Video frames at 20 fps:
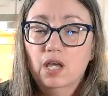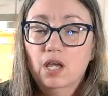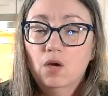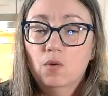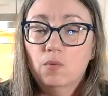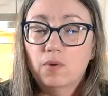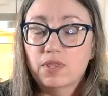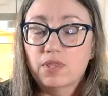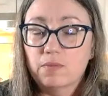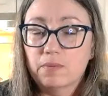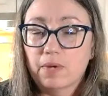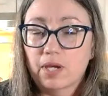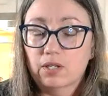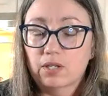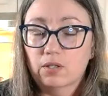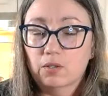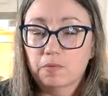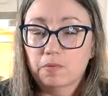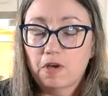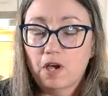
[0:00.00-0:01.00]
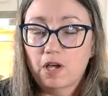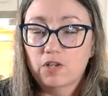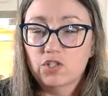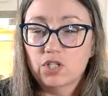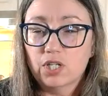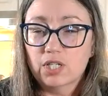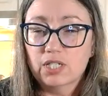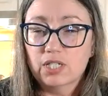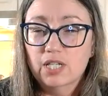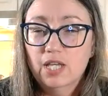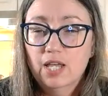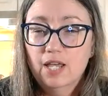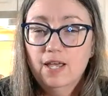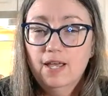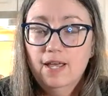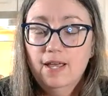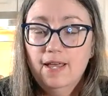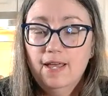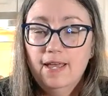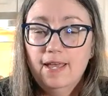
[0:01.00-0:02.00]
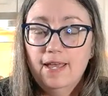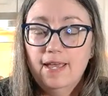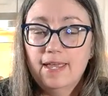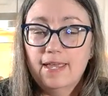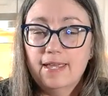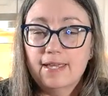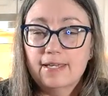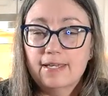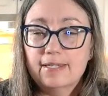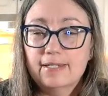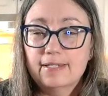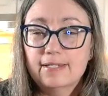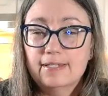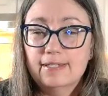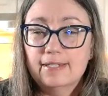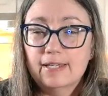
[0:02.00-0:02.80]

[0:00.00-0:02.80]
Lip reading: with a regular project. And